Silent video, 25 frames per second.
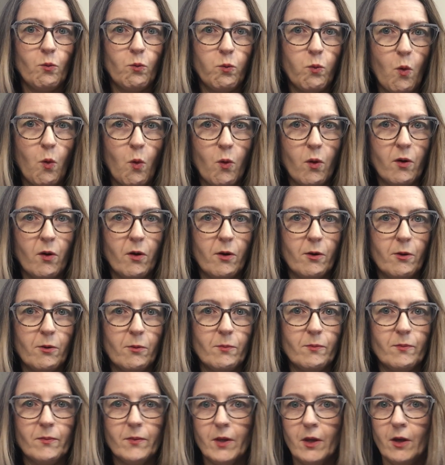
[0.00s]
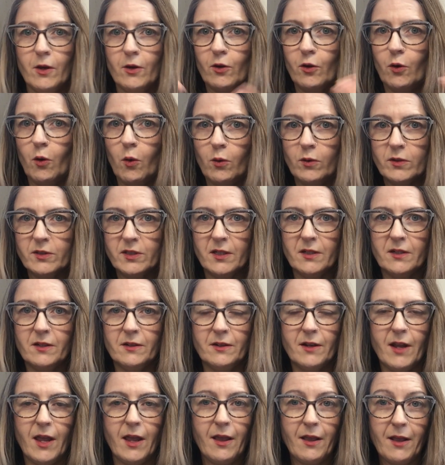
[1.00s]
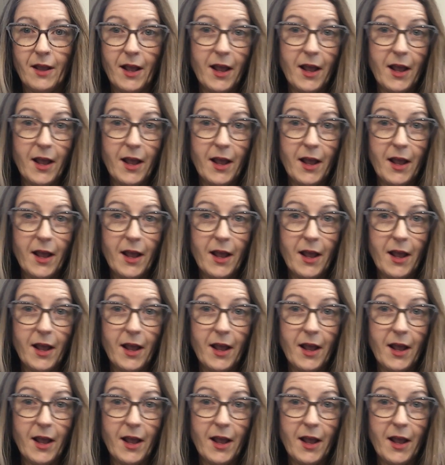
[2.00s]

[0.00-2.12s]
warm golden